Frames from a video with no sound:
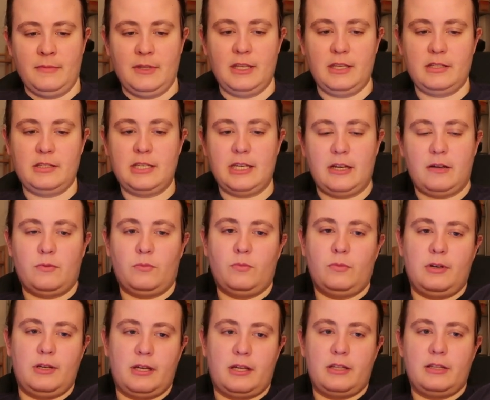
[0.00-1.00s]
hints at
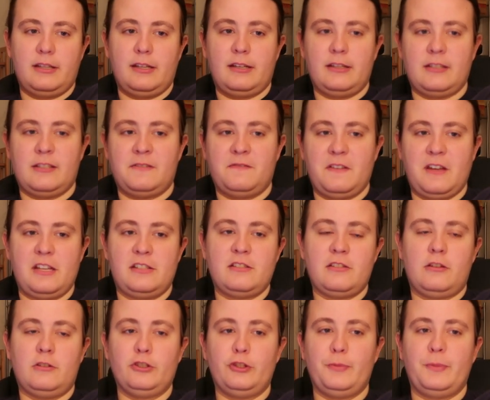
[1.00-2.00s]
what Caligula's
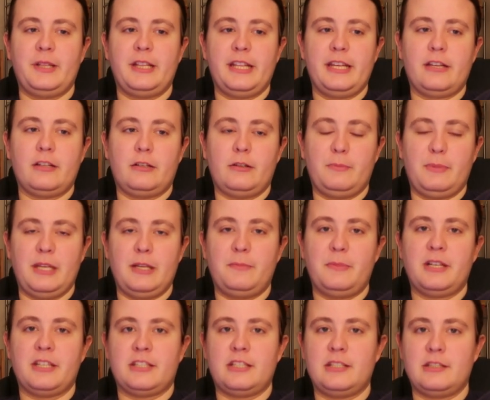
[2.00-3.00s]
fate's ultimately going to be,
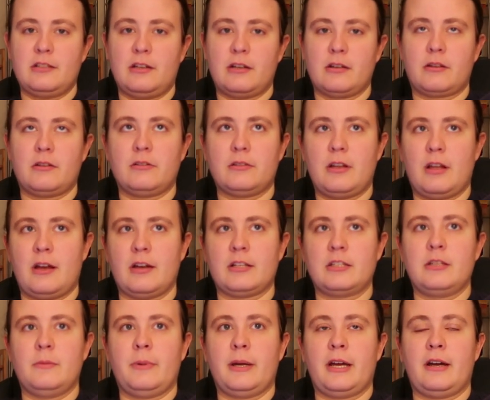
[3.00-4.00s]
because his uncle
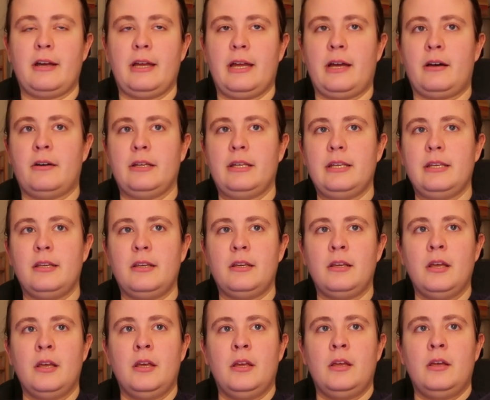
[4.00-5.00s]
talks about how
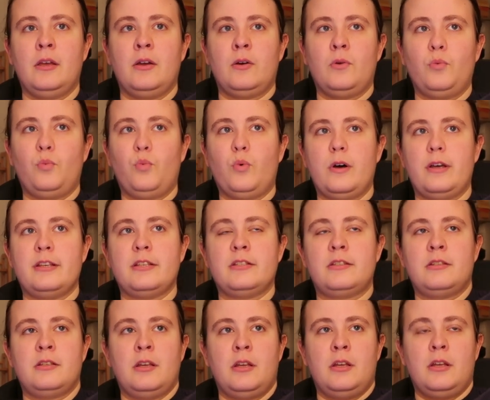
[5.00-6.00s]
he
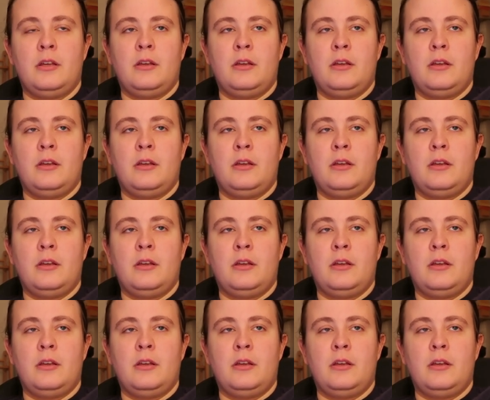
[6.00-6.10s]
was